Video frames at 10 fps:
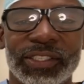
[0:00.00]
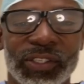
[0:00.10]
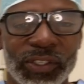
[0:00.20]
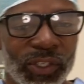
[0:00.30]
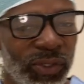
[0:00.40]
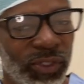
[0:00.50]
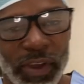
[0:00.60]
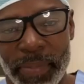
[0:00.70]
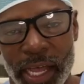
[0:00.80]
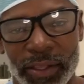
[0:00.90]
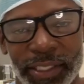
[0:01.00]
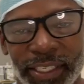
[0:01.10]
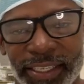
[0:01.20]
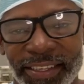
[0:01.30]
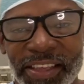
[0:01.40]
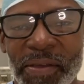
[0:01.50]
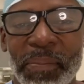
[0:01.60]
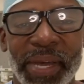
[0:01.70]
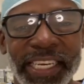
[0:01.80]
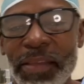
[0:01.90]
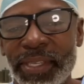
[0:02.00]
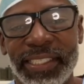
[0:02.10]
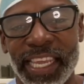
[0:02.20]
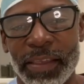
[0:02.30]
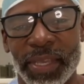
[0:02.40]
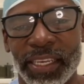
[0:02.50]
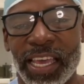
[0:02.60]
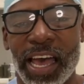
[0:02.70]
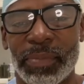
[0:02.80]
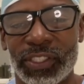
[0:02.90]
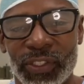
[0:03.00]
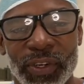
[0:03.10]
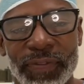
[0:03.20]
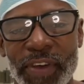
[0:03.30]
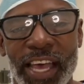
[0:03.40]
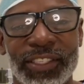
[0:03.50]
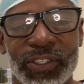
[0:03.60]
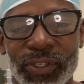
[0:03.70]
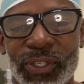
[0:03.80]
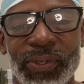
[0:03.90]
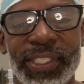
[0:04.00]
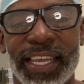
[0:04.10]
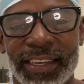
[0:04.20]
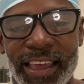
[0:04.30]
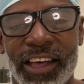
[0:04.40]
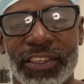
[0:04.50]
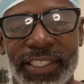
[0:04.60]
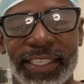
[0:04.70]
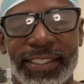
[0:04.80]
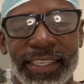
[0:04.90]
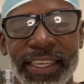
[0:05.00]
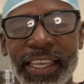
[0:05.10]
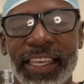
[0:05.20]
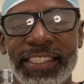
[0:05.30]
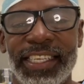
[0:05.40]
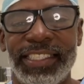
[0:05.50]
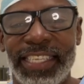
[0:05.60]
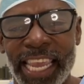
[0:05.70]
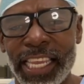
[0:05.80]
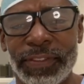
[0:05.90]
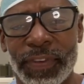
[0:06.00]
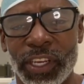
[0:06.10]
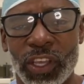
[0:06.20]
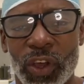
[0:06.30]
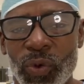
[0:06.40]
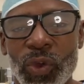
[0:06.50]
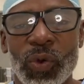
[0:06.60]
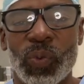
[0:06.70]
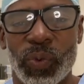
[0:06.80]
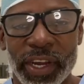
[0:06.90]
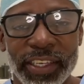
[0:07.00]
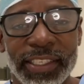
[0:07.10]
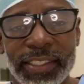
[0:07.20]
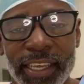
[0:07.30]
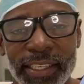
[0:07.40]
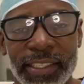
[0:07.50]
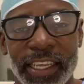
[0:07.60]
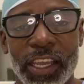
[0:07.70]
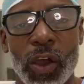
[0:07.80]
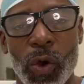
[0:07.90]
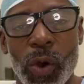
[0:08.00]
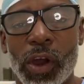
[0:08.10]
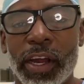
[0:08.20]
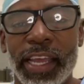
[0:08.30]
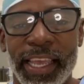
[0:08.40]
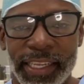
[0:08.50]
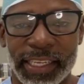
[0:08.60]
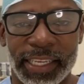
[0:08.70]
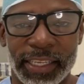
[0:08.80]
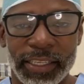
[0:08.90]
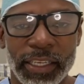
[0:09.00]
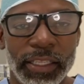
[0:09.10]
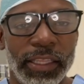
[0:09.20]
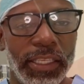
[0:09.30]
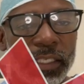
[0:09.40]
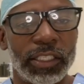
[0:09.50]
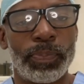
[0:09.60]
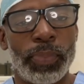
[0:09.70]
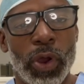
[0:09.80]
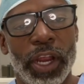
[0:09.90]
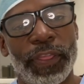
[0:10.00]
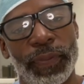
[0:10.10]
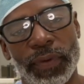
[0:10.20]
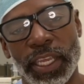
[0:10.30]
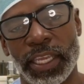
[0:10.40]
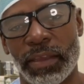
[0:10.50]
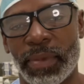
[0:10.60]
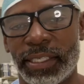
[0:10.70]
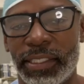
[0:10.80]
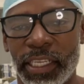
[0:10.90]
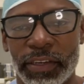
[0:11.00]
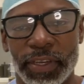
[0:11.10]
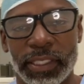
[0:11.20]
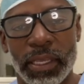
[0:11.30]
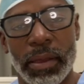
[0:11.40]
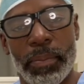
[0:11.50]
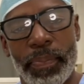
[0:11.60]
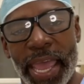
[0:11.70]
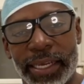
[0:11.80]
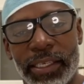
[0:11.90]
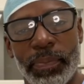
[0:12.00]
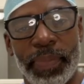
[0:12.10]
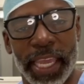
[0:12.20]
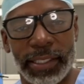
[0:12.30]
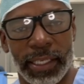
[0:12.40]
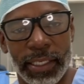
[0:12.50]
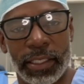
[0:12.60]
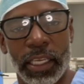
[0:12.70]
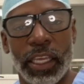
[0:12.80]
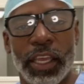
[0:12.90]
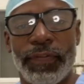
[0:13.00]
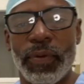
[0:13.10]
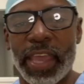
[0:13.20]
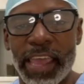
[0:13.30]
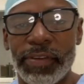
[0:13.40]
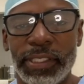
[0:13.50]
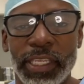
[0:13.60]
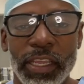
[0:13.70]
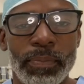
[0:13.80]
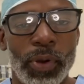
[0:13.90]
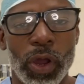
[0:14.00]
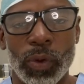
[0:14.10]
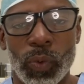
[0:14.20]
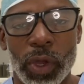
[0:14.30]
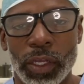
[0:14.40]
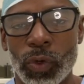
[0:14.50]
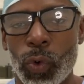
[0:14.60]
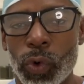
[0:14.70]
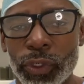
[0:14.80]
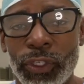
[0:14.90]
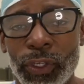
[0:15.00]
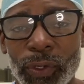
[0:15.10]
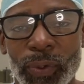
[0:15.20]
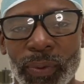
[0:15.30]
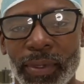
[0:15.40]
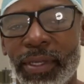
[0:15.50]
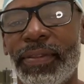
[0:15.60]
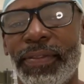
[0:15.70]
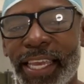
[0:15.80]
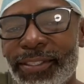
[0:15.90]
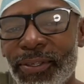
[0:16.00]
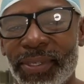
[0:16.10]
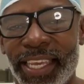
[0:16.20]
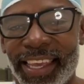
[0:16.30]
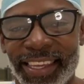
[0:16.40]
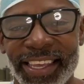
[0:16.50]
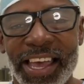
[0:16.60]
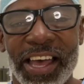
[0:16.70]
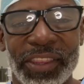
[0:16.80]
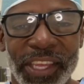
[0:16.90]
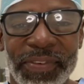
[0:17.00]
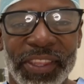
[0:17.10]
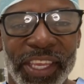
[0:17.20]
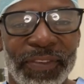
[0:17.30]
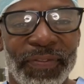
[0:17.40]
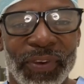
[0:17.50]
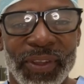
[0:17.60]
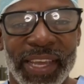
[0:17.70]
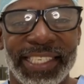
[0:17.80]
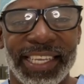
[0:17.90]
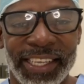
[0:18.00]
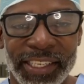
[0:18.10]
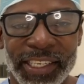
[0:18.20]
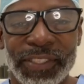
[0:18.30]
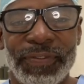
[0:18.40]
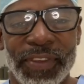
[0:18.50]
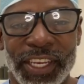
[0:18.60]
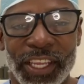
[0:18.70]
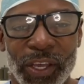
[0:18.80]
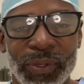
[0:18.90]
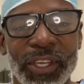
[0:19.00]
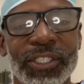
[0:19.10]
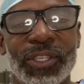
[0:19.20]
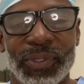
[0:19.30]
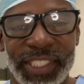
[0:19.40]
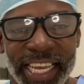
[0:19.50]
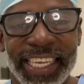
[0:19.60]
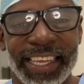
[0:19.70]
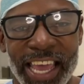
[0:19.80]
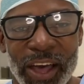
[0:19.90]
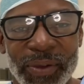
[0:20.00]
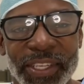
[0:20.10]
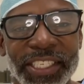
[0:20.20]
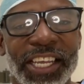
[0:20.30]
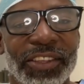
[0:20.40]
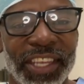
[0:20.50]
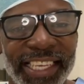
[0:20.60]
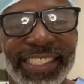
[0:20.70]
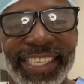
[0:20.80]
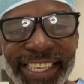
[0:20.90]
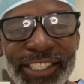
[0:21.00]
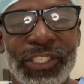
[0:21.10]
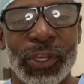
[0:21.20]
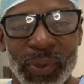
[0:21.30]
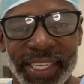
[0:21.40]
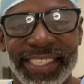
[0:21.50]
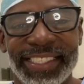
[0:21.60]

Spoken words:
to Surgical Scrubology. My name is Damon. I'm a certified surgical technologist. In today's video, we're discussing OR etiquette. This is part 3 in my series, Back to Basics. If you haven't seen part 1 or 2, that's okay. I'll leave a link for you at the end of this video, so check it out. Now let's get to it.